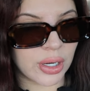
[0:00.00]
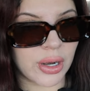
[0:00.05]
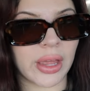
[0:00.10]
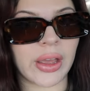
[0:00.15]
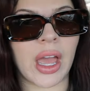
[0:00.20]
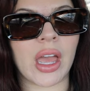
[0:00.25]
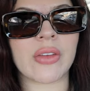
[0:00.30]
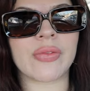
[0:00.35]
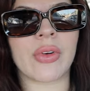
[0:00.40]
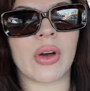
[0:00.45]
and
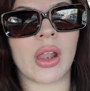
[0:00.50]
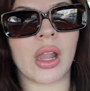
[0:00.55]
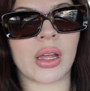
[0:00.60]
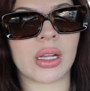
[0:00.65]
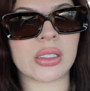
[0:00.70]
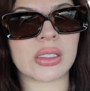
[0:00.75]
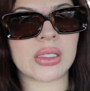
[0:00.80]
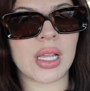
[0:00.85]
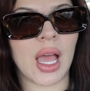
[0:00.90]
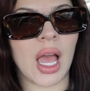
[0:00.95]
like I felt
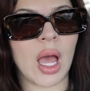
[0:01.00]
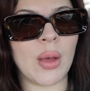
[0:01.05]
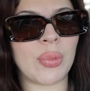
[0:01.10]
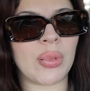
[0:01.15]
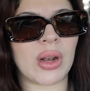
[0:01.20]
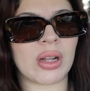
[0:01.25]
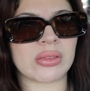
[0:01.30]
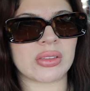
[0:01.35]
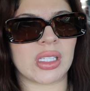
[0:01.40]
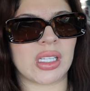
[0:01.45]
like a tap,
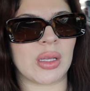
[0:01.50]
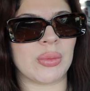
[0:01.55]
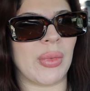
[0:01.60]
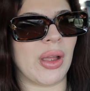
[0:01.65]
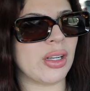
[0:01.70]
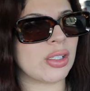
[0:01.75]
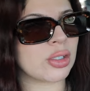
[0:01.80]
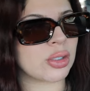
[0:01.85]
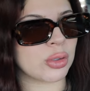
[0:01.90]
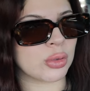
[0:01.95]
and I was like, am
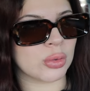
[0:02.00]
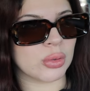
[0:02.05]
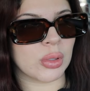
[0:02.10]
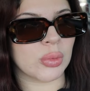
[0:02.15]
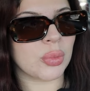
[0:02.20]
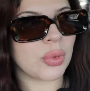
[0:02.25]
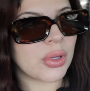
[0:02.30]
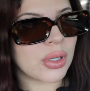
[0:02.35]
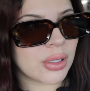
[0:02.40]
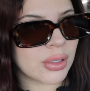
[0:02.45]
I
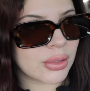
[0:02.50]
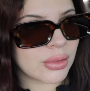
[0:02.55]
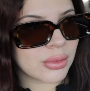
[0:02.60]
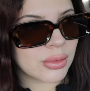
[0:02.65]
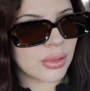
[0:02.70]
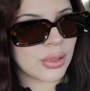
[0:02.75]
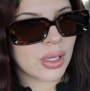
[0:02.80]
tripping?